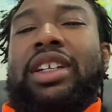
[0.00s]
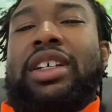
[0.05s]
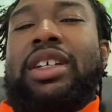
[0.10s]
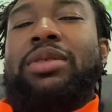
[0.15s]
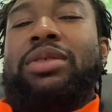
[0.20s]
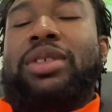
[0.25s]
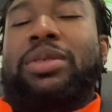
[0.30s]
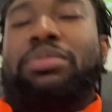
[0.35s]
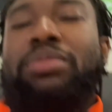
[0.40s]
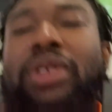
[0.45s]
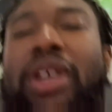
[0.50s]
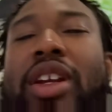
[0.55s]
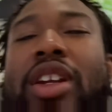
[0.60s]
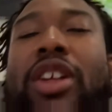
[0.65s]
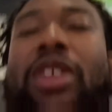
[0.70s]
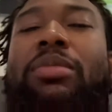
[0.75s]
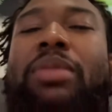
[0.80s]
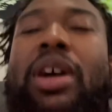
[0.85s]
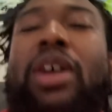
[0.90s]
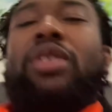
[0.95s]
he was
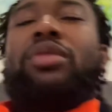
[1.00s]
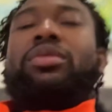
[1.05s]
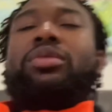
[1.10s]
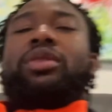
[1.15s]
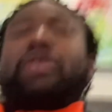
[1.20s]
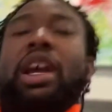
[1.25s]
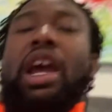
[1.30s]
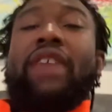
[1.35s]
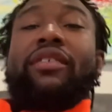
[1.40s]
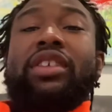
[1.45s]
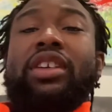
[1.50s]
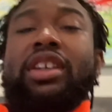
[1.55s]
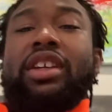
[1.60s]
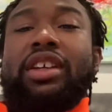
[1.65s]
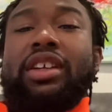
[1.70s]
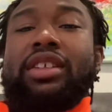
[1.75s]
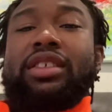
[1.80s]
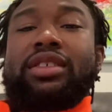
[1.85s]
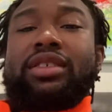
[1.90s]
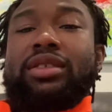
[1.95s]
complaining about having
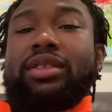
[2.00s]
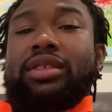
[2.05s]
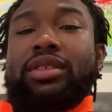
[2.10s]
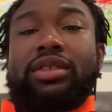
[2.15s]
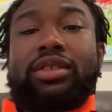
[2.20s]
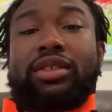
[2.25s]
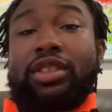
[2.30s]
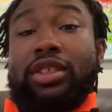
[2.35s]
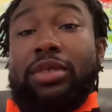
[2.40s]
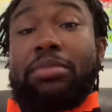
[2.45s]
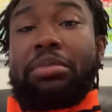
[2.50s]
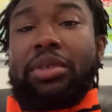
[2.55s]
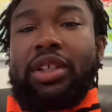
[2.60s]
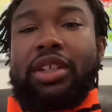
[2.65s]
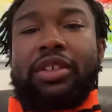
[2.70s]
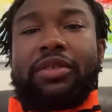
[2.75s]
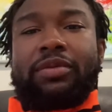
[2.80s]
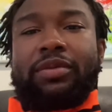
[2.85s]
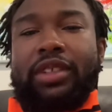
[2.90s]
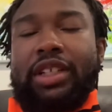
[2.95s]
kids to
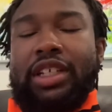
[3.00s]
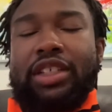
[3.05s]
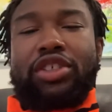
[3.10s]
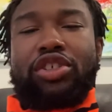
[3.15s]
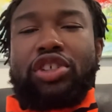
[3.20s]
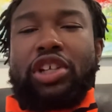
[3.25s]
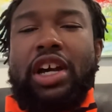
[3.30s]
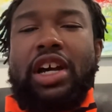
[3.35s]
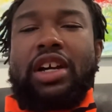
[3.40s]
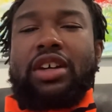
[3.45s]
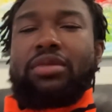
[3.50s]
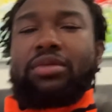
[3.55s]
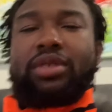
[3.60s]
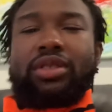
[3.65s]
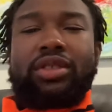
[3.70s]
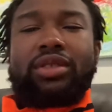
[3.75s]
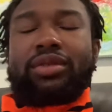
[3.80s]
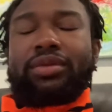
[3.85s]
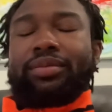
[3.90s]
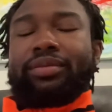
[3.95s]
me, his child, which